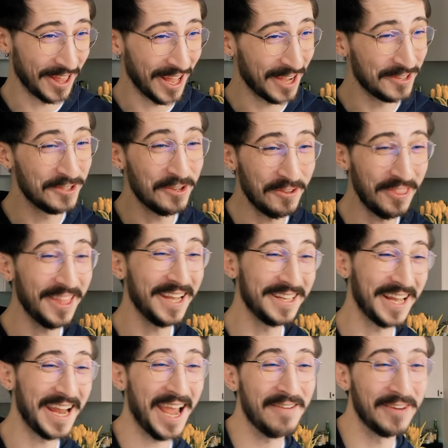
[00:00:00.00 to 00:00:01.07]
I, I do think
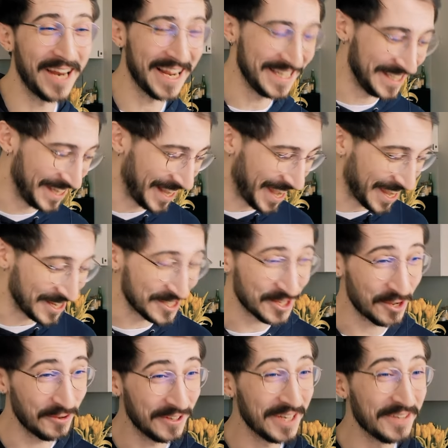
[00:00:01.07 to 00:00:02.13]
they have an N D A, so
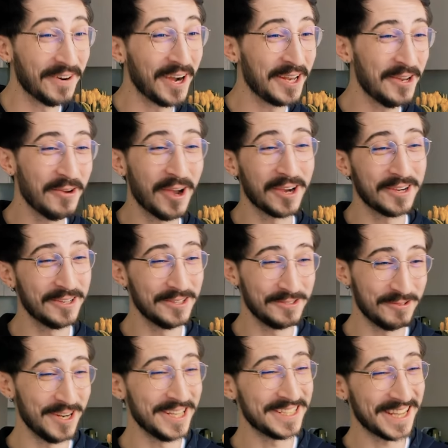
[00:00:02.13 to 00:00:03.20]
even if I knew, I
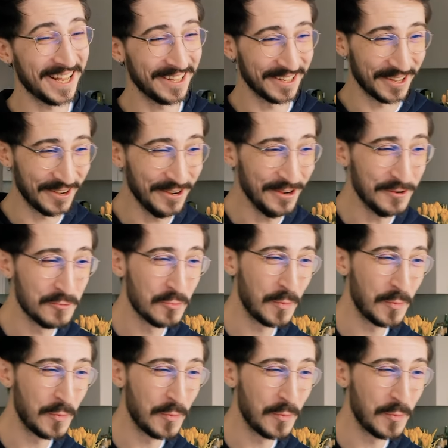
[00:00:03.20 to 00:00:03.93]
couldn't really tell you.